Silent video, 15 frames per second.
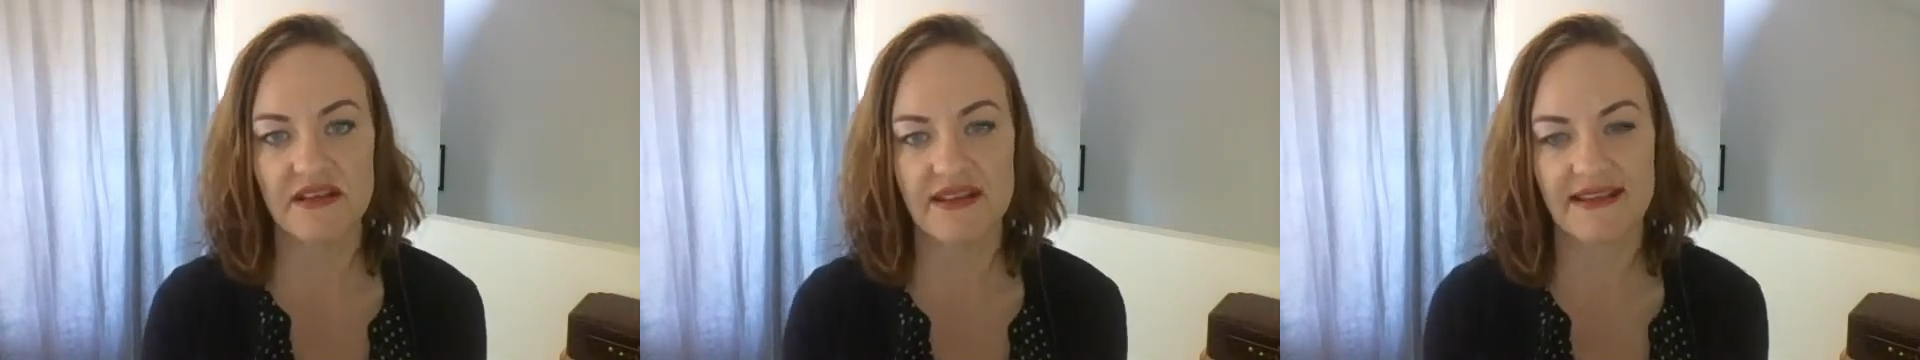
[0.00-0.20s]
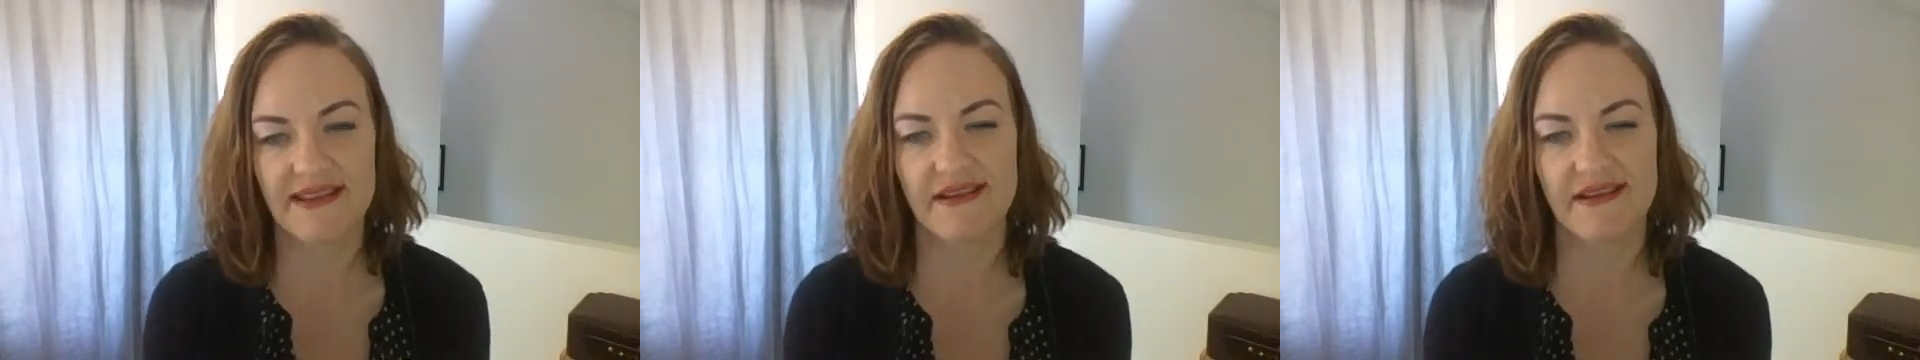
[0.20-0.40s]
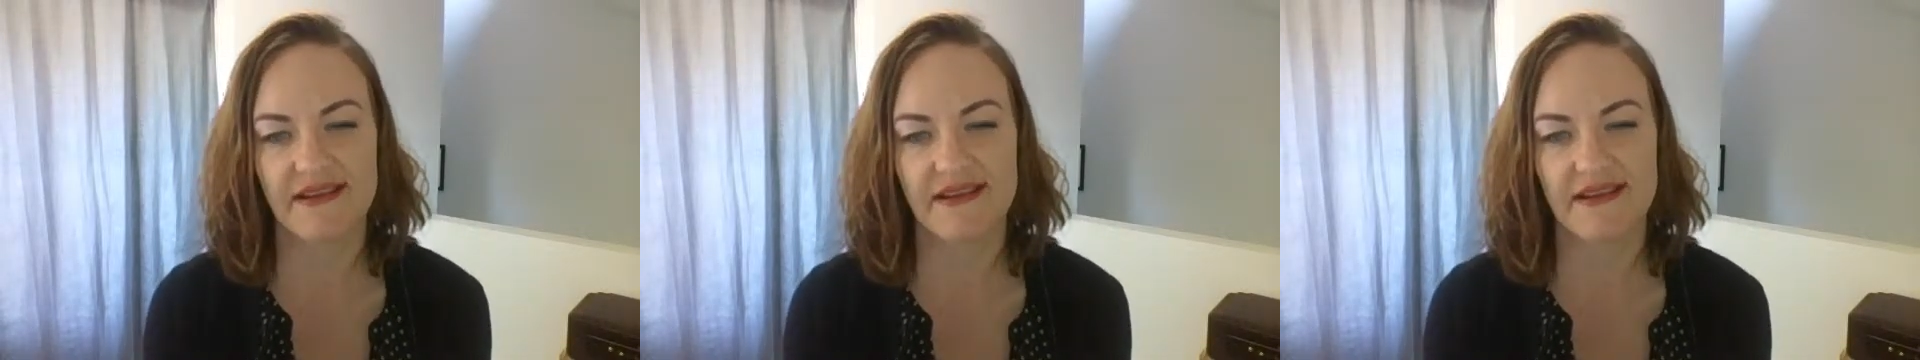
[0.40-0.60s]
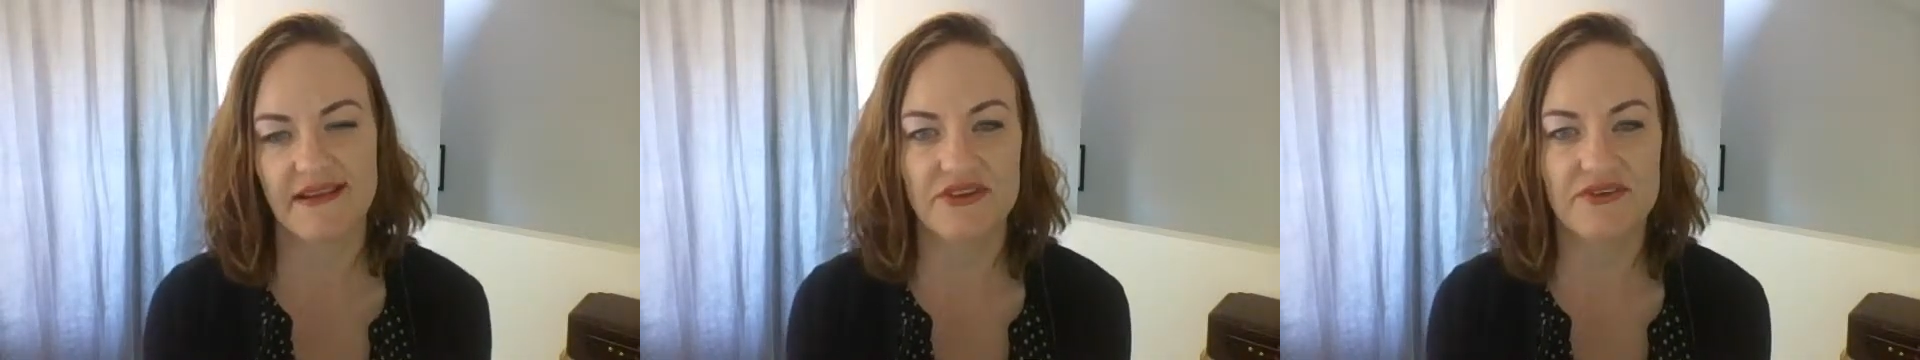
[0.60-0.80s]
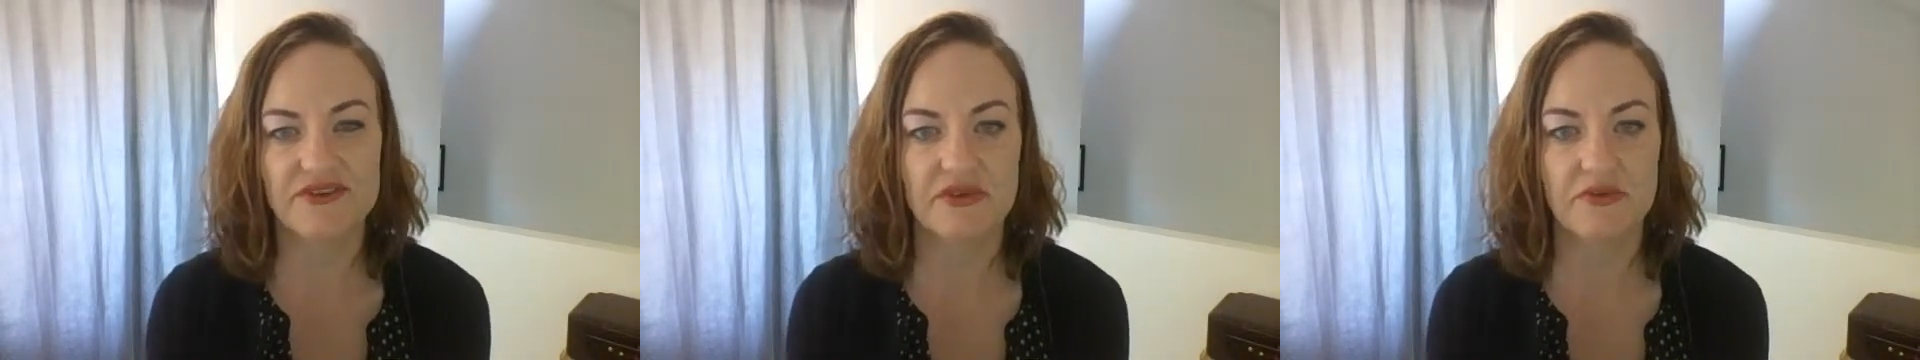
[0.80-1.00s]
Like that kind of
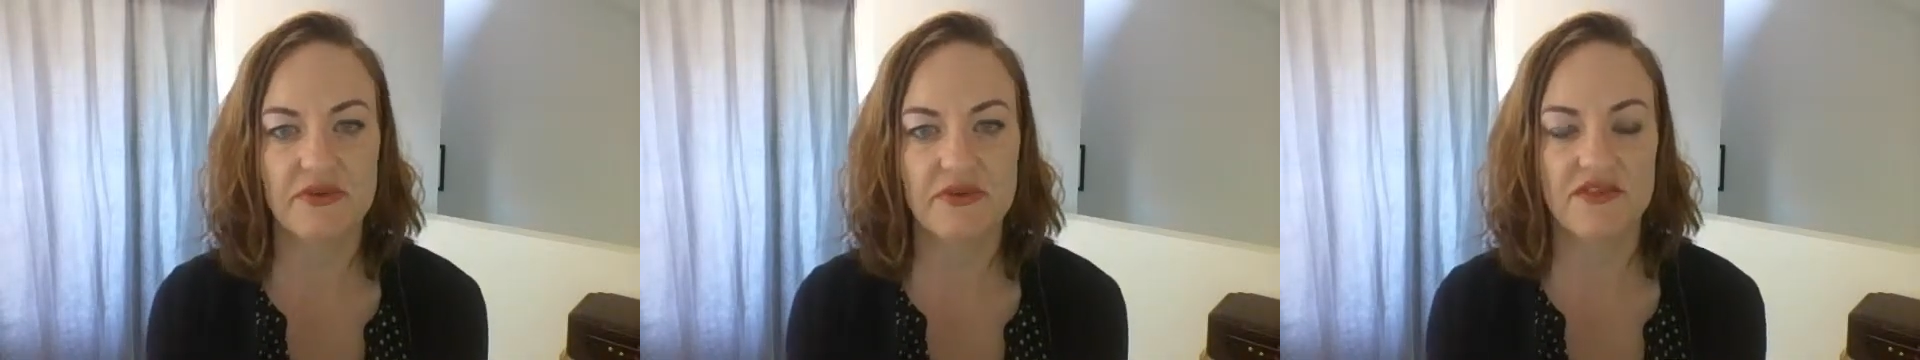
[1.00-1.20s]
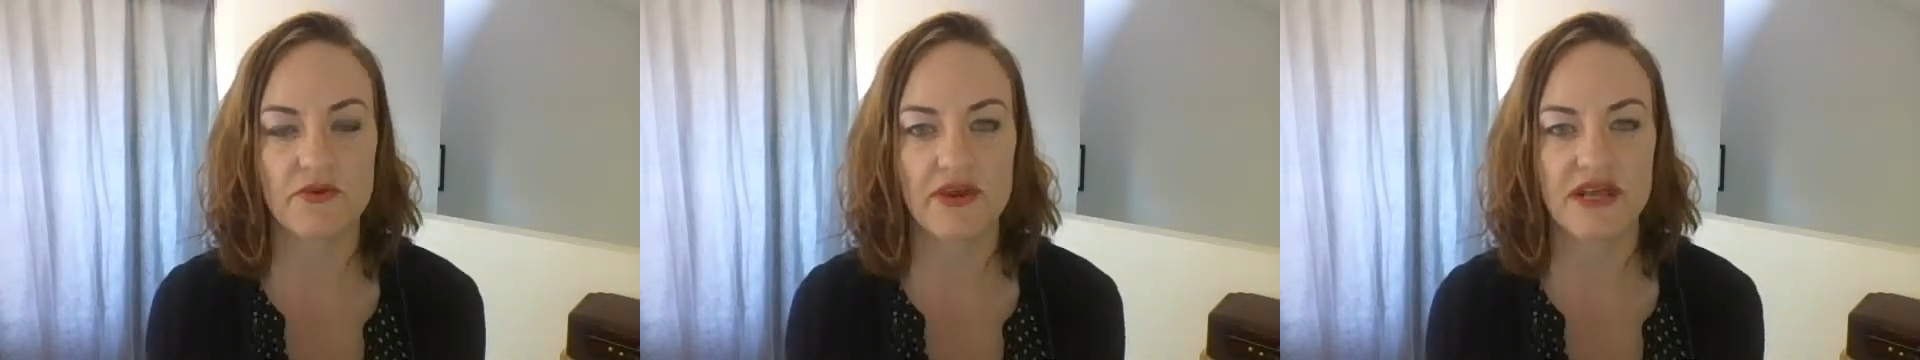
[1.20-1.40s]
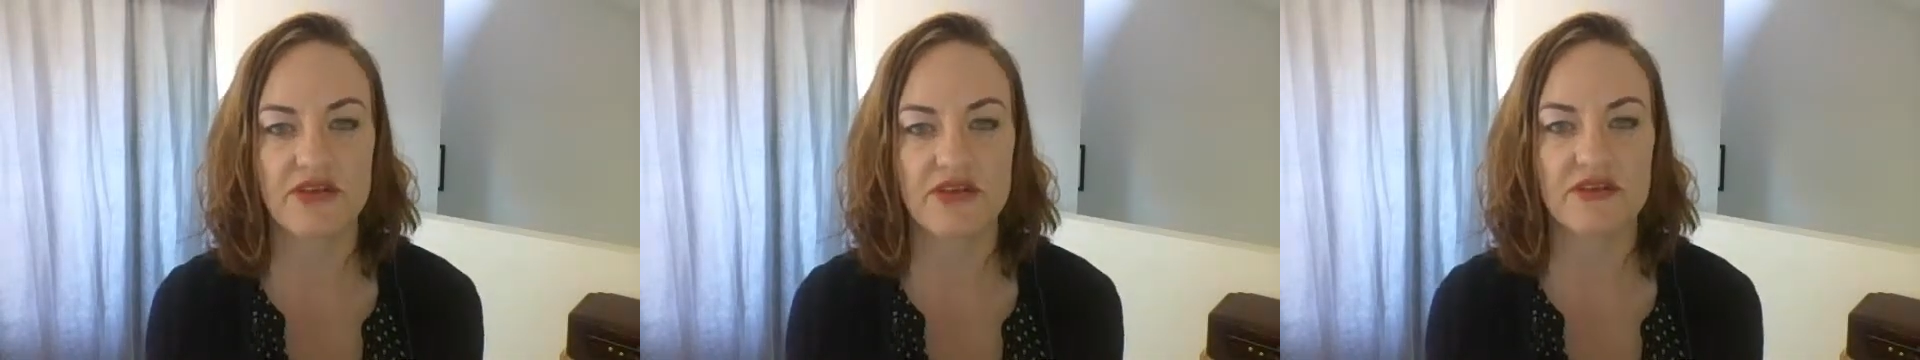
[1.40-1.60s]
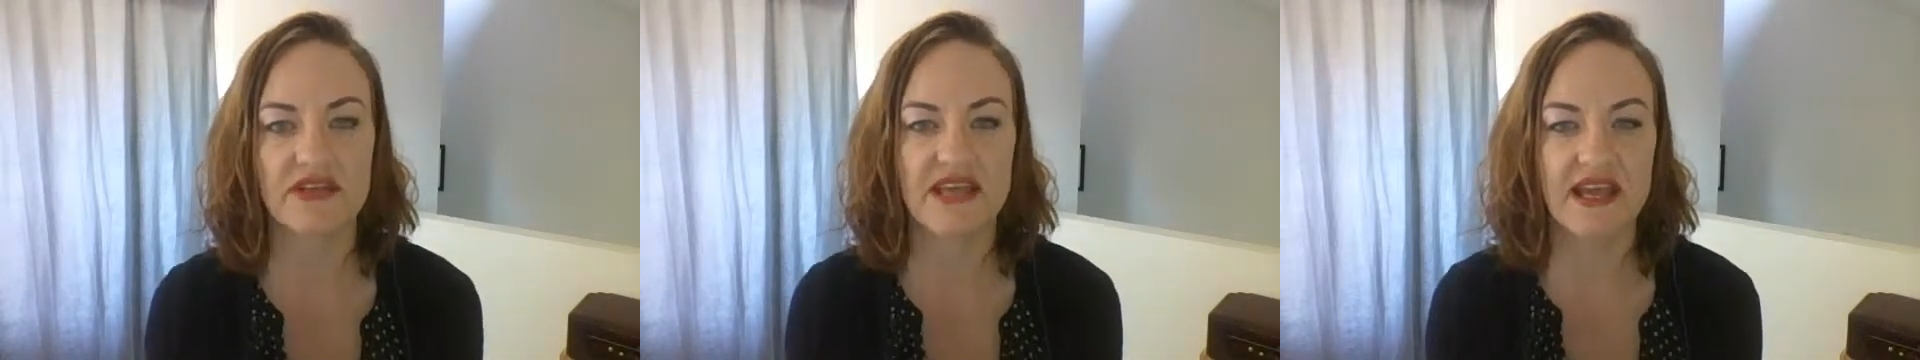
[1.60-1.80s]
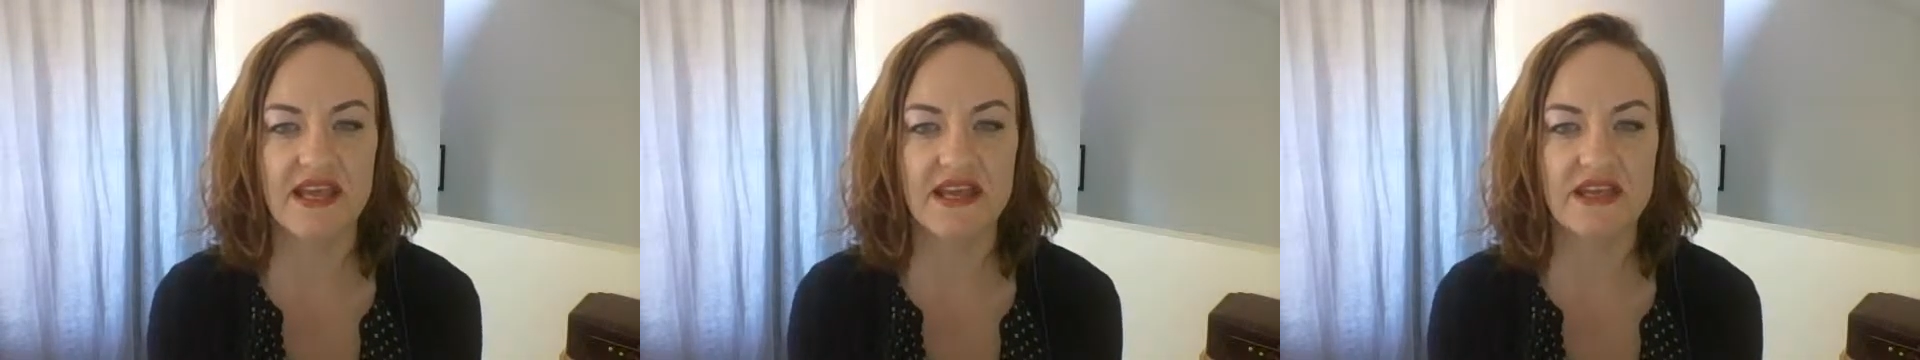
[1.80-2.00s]
used to be the way you would
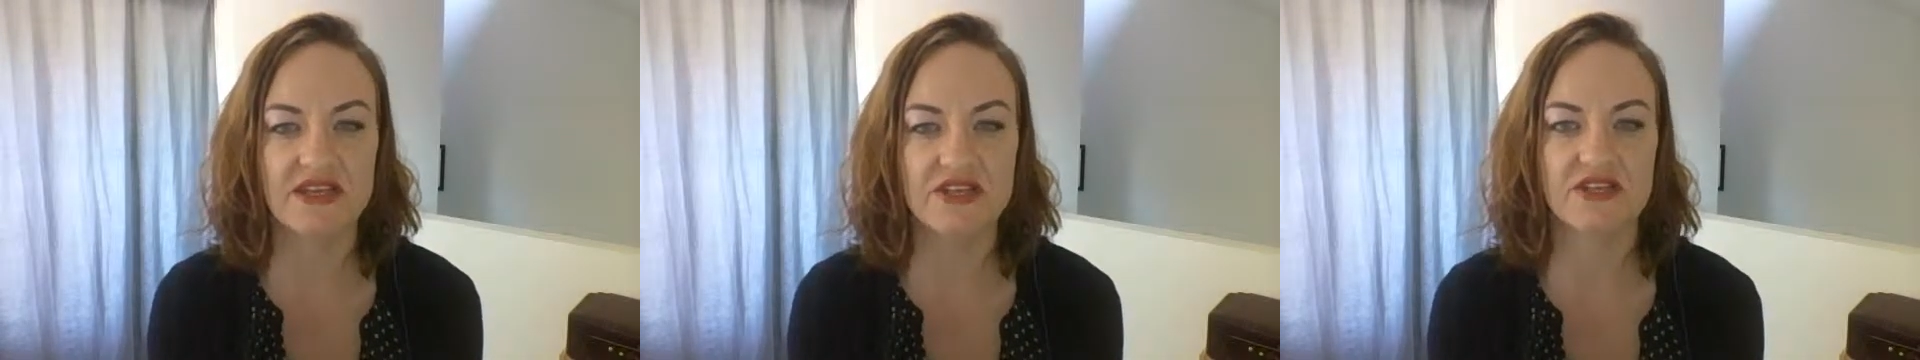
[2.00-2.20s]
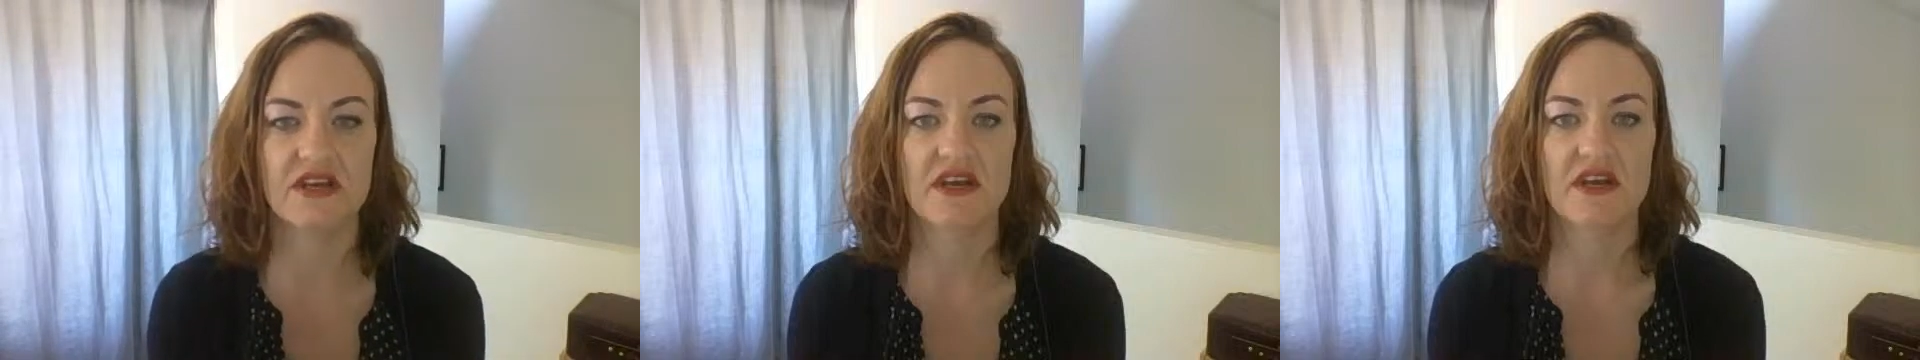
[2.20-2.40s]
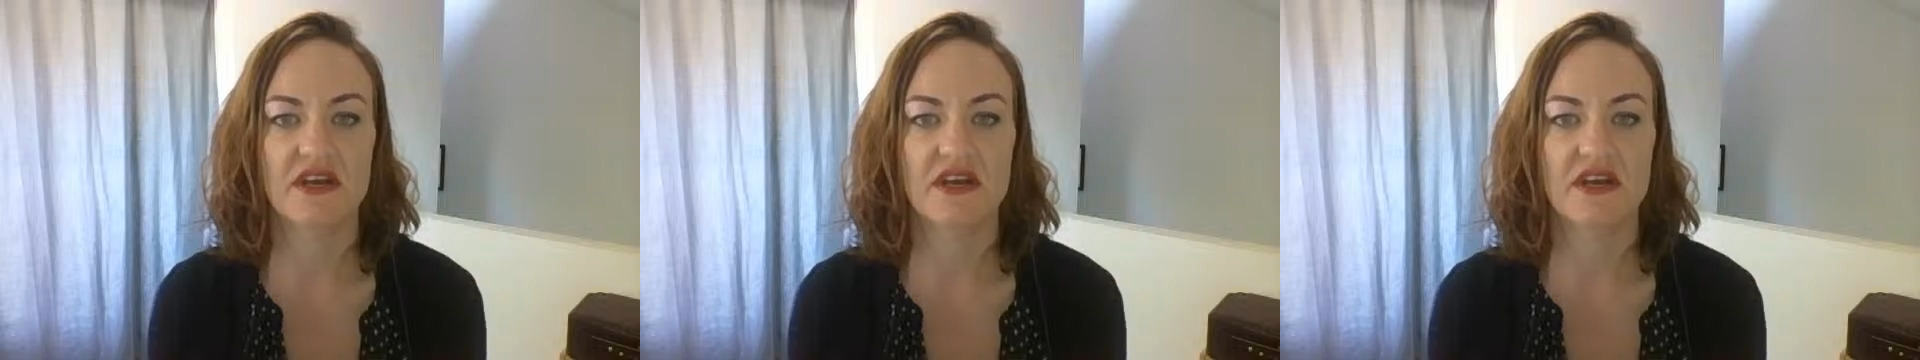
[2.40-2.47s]
gauge